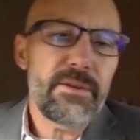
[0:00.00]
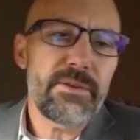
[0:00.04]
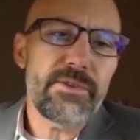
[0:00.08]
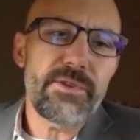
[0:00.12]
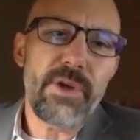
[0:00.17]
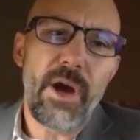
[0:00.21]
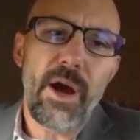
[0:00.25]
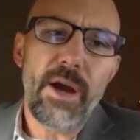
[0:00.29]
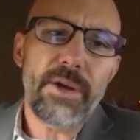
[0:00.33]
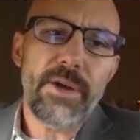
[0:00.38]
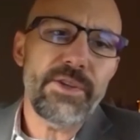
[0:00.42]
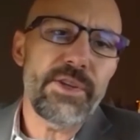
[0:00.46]

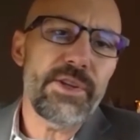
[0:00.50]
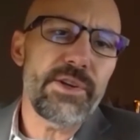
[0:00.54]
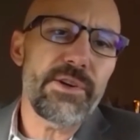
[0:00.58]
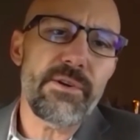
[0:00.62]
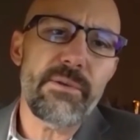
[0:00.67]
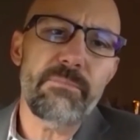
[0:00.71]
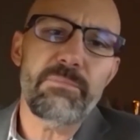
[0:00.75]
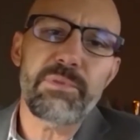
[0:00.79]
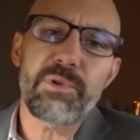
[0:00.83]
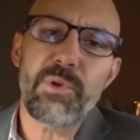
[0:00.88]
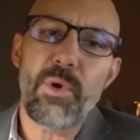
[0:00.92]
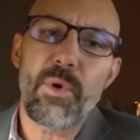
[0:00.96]
talk to
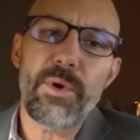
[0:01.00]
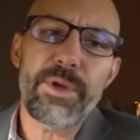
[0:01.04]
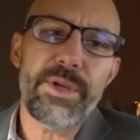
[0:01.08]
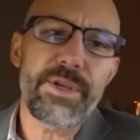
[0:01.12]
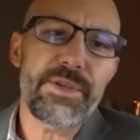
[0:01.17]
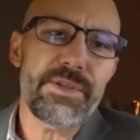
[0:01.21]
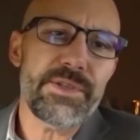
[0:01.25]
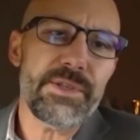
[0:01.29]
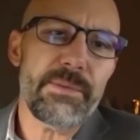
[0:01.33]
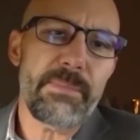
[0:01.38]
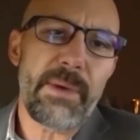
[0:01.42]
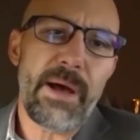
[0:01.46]
your
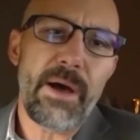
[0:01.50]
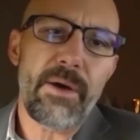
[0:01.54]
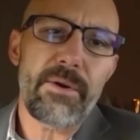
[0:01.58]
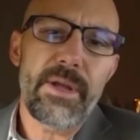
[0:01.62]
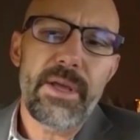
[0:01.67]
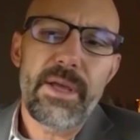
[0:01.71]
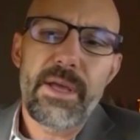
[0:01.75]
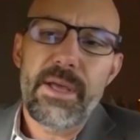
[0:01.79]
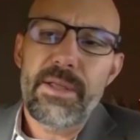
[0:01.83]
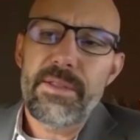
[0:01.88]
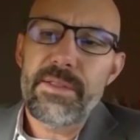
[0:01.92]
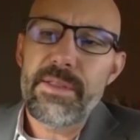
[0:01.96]
employees about
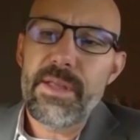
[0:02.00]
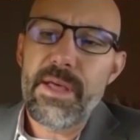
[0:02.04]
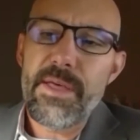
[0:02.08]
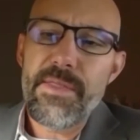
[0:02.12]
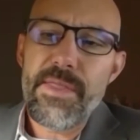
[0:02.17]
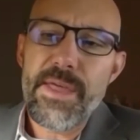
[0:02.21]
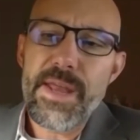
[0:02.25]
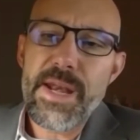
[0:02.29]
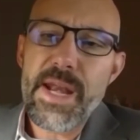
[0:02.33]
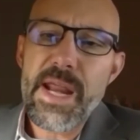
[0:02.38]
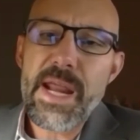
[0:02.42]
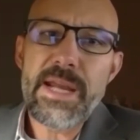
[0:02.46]

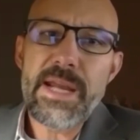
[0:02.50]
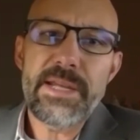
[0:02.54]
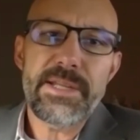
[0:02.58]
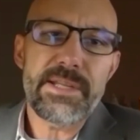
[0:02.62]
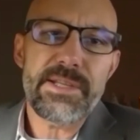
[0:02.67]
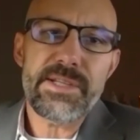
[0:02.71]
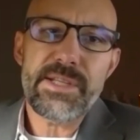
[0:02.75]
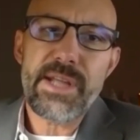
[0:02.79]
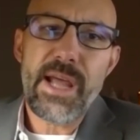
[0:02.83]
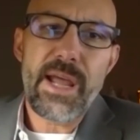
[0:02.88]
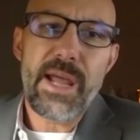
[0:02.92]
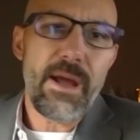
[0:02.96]
the need
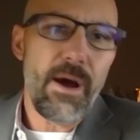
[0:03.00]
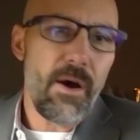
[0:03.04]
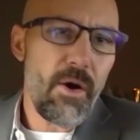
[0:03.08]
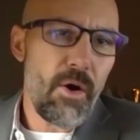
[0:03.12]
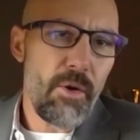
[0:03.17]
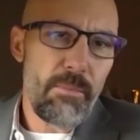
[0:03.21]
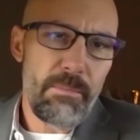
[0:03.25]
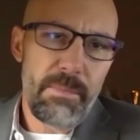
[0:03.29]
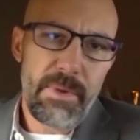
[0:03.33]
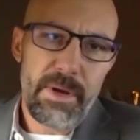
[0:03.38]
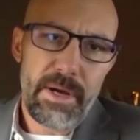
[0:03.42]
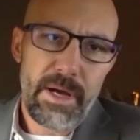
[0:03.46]
to stay
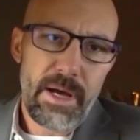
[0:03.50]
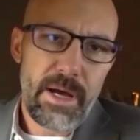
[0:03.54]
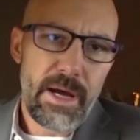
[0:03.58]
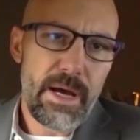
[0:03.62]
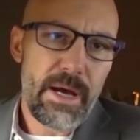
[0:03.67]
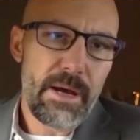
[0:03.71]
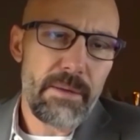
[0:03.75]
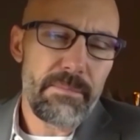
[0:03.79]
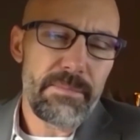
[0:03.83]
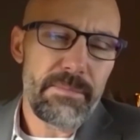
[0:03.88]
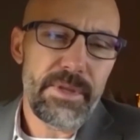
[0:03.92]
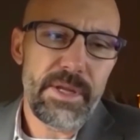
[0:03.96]
home,
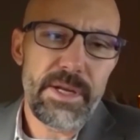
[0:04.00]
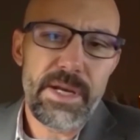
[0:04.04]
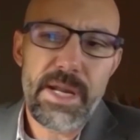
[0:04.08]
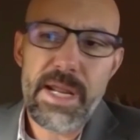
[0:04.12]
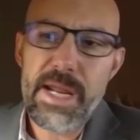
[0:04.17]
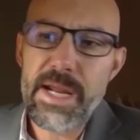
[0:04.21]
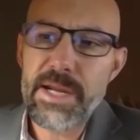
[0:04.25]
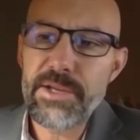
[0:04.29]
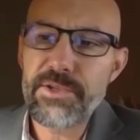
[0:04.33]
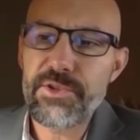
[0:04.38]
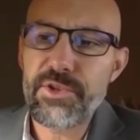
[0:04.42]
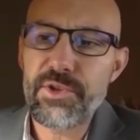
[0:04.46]
the
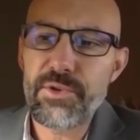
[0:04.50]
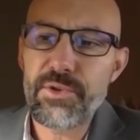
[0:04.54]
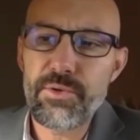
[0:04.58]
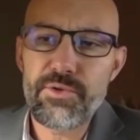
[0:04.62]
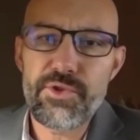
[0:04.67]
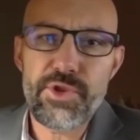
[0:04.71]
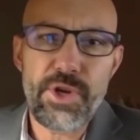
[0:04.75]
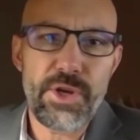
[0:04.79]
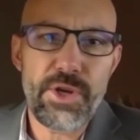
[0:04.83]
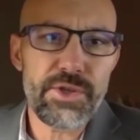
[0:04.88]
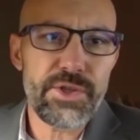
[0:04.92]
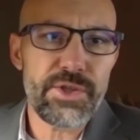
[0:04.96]
need to
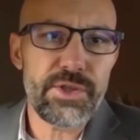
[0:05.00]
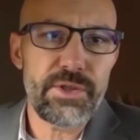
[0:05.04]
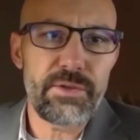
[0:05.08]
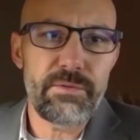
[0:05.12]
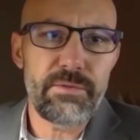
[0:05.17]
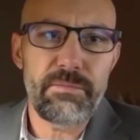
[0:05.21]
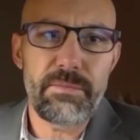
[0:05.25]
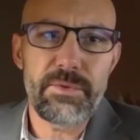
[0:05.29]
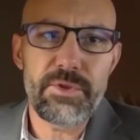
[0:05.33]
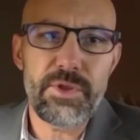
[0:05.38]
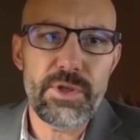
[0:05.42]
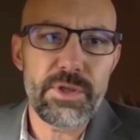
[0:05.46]

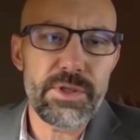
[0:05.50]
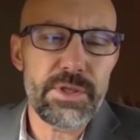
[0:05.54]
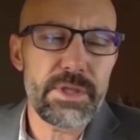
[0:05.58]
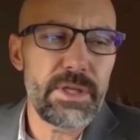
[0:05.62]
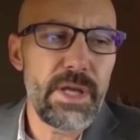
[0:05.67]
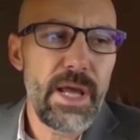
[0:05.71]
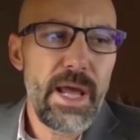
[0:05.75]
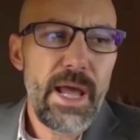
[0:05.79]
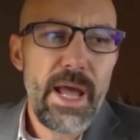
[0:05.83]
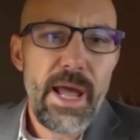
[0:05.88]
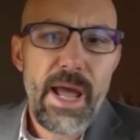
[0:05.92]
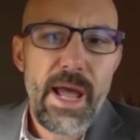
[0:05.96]

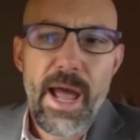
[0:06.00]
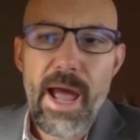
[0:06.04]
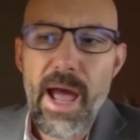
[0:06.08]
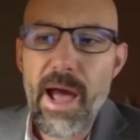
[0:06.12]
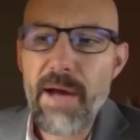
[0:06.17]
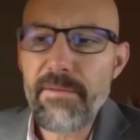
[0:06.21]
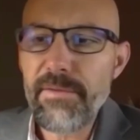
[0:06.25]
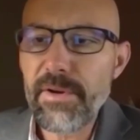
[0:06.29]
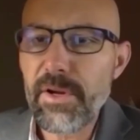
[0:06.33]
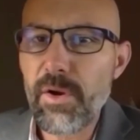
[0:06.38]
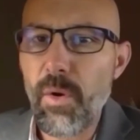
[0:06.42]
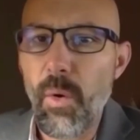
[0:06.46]
just
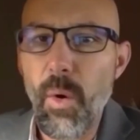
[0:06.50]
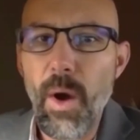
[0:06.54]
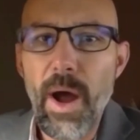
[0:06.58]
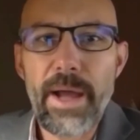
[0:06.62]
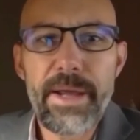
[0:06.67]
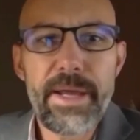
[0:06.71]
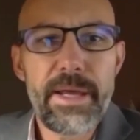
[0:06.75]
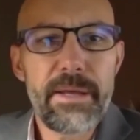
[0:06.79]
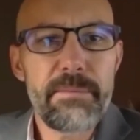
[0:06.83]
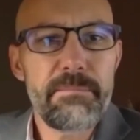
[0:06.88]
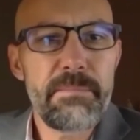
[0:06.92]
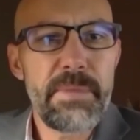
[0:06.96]
have a
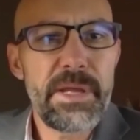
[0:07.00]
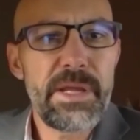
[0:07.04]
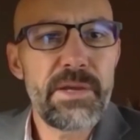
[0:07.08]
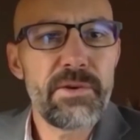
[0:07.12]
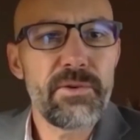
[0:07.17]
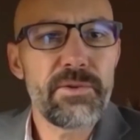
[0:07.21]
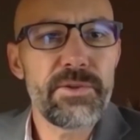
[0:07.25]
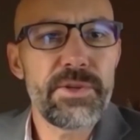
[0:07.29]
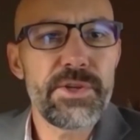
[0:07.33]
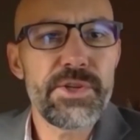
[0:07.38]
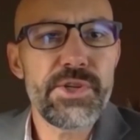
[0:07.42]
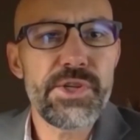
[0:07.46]
quiet
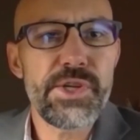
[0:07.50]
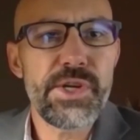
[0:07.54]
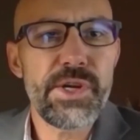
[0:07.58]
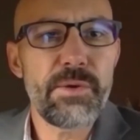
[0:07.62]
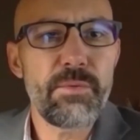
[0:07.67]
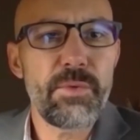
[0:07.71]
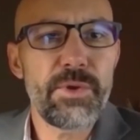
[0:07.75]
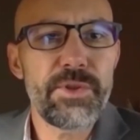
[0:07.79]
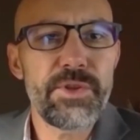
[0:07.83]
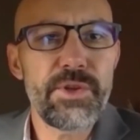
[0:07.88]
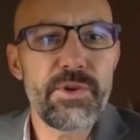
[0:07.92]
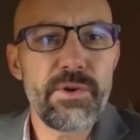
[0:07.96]
meal this
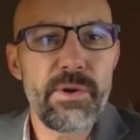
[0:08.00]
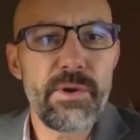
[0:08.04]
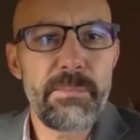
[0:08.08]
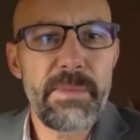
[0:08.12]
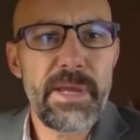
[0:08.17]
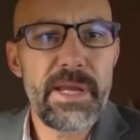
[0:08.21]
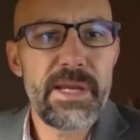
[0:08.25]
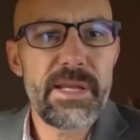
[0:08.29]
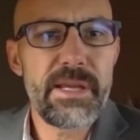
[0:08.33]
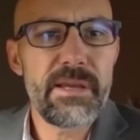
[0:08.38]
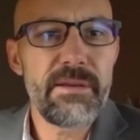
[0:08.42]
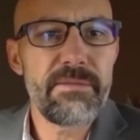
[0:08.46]
year with your
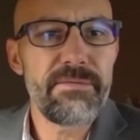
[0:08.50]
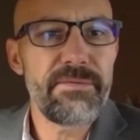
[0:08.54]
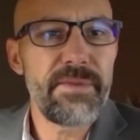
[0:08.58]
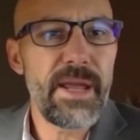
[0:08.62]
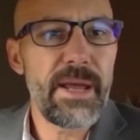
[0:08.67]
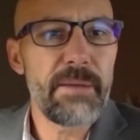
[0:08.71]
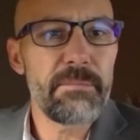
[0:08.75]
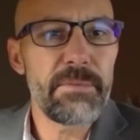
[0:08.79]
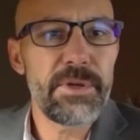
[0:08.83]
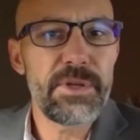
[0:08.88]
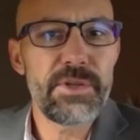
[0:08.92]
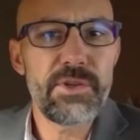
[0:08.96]
immediate
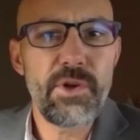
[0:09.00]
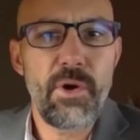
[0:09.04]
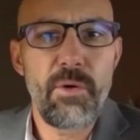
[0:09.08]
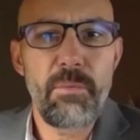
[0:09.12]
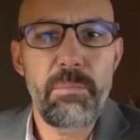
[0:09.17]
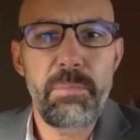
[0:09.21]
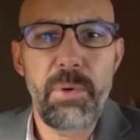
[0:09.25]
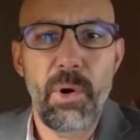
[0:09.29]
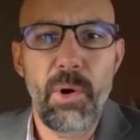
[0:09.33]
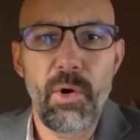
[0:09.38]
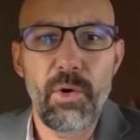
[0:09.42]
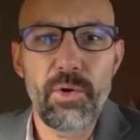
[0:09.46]
family.
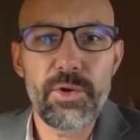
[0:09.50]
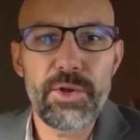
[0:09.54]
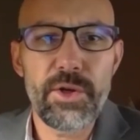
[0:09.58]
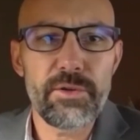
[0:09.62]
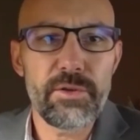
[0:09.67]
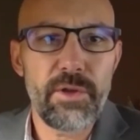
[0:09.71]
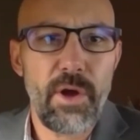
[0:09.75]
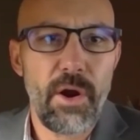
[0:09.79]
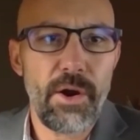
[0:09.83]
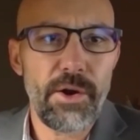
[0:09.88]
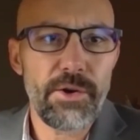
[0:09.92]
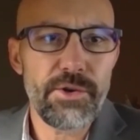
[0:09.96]
Don't pull
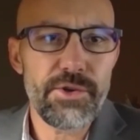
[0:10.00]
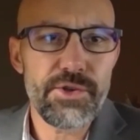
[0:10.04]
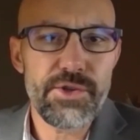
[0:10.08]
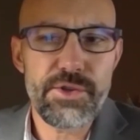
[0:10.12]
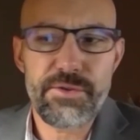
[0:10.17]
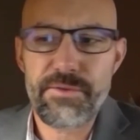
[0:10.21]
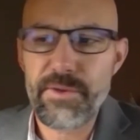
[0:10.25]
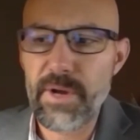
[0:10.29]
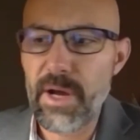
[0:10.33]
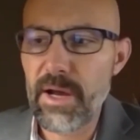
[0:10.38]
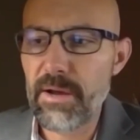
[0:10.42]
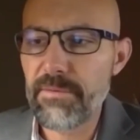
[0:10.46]
your
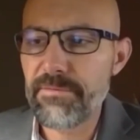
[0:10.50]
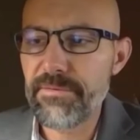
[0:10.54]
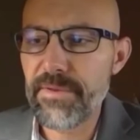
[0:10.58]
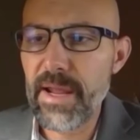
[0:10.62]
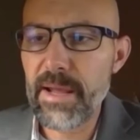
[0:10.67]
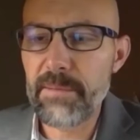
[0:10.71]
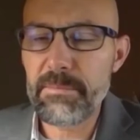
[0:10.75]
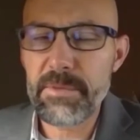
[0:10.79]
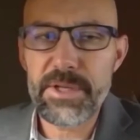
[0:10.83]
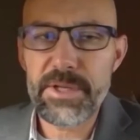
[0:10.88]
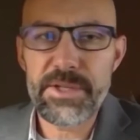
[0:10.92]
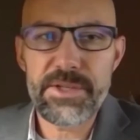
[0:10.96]
large
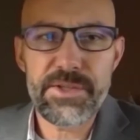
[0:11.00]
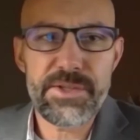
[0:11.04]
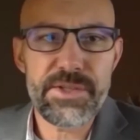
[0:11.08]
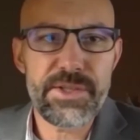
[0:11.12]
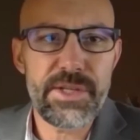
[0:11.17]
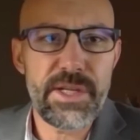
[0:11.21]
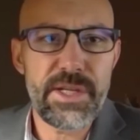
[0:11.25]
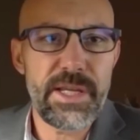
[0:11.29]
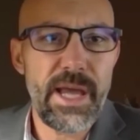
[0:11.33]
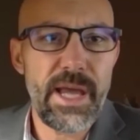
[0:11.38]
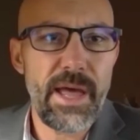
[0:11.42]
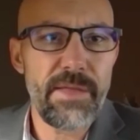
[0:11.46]
families
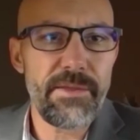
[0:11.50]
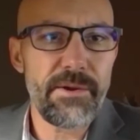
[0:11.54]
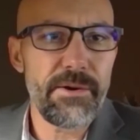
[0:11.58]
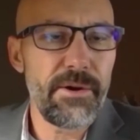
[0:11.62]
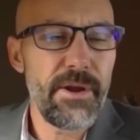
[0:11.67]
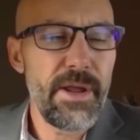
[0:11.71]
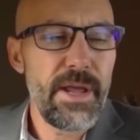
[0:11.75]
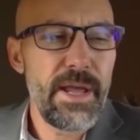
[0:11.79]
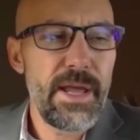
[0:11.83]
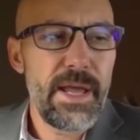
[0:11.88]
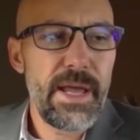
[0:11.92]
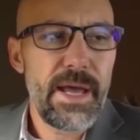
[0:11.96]

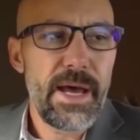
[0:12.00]
together.